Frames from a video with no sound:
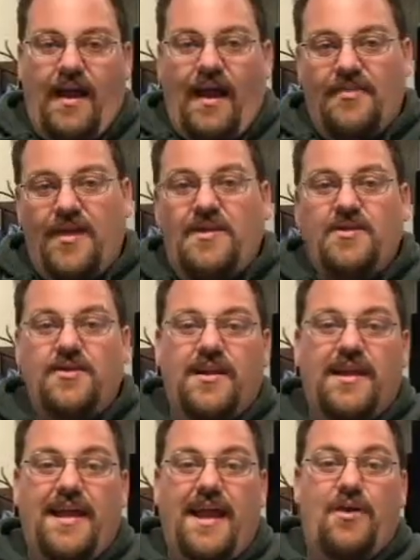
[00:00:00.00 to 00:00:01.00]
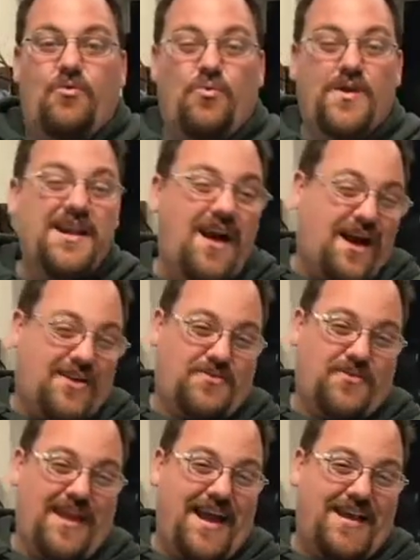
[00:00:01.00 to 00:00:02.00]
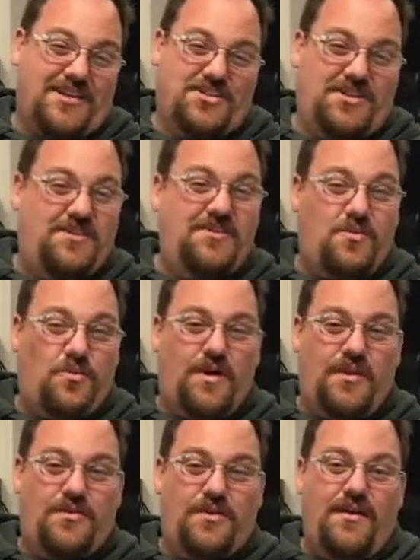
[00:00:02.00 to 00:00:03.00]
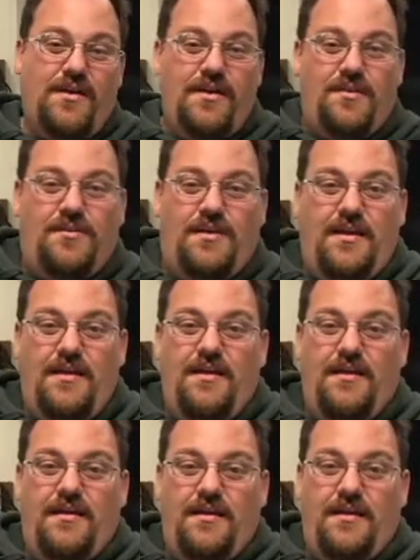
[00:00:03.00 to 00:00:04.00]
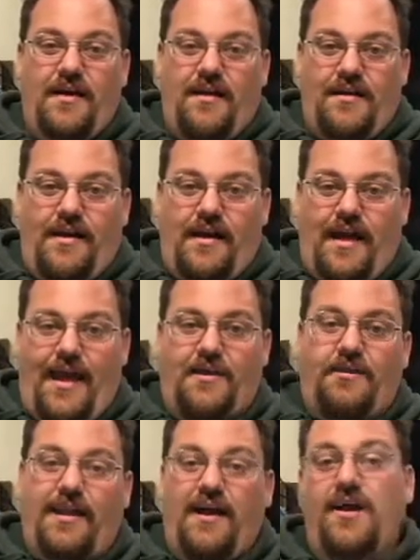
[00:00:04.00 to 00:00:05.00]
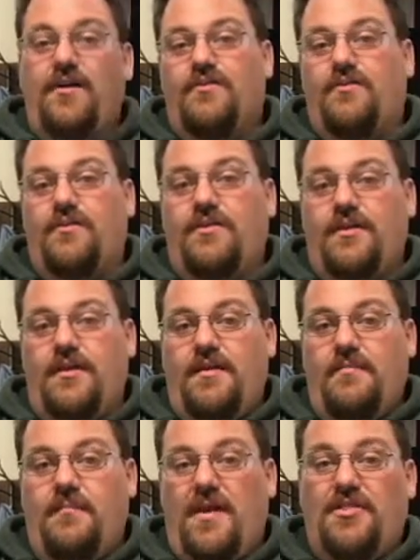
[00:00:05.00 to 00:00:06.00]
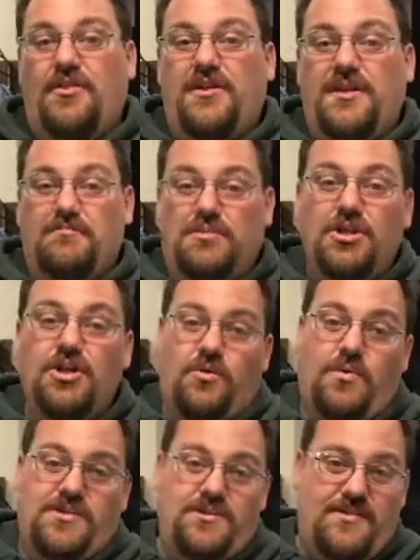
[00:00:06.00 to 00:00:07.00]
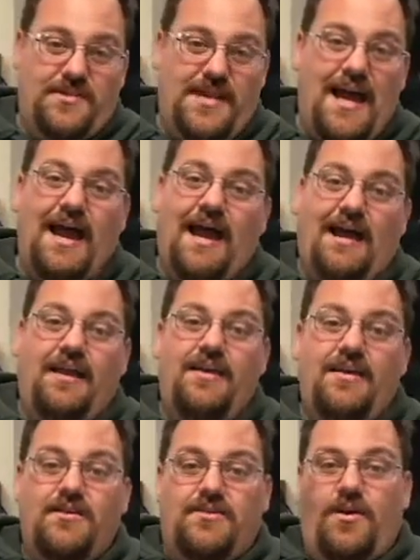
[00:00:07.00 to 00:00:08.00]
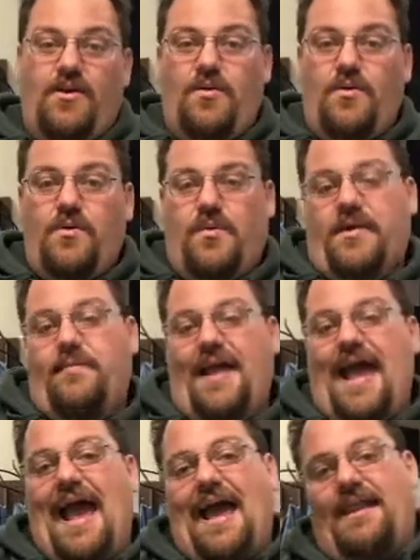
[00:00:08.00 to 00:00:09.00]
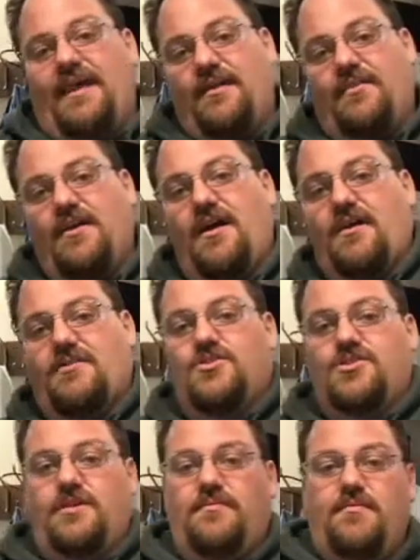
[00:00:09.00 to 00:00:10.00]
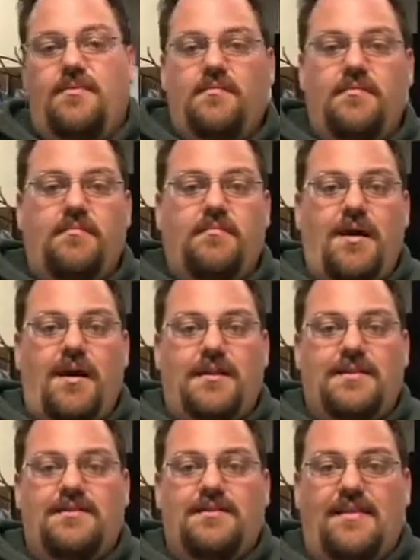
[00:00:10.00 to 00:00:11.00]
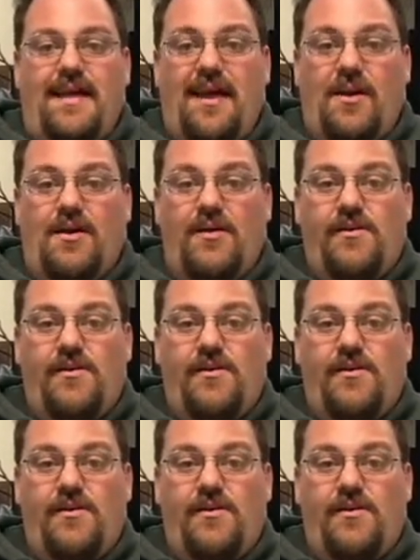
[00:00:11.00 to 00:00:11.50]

And then you're going to get a redox reaction with the enolate of the methylene blue, which is the dye. So we're going to be adding the oxygen bond to there.